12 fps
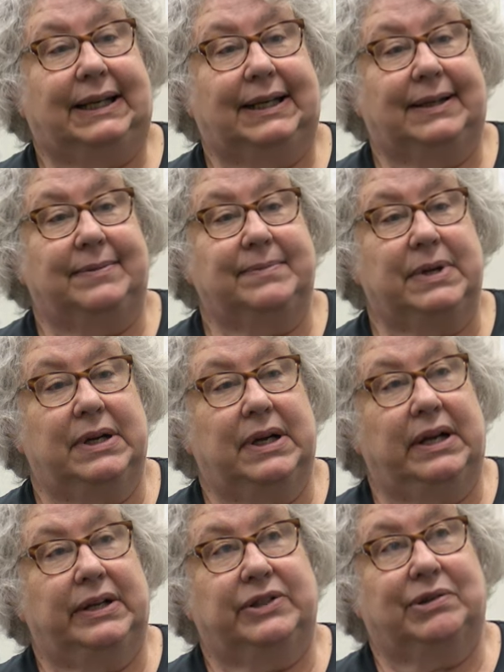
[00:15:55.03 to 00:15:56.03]
um,
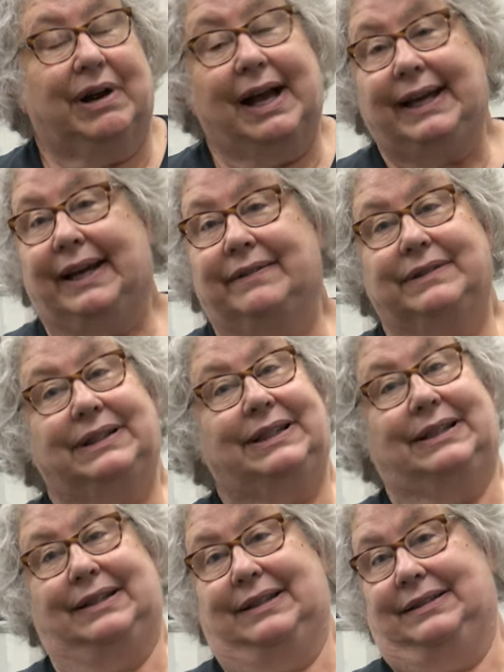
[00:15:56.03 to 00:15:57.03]
try
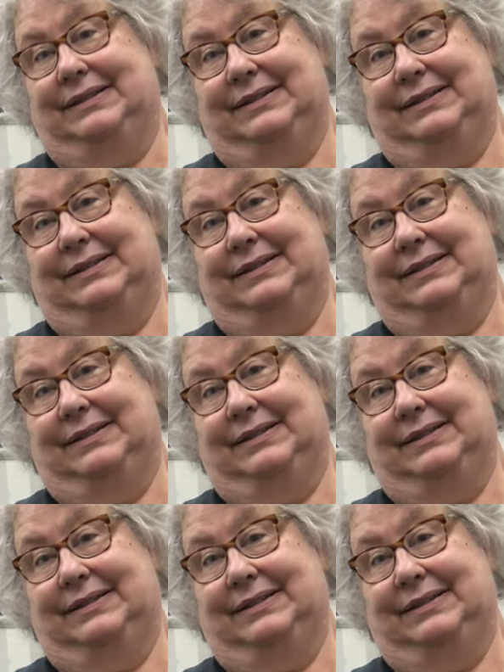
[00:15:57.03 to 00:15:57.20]
everything.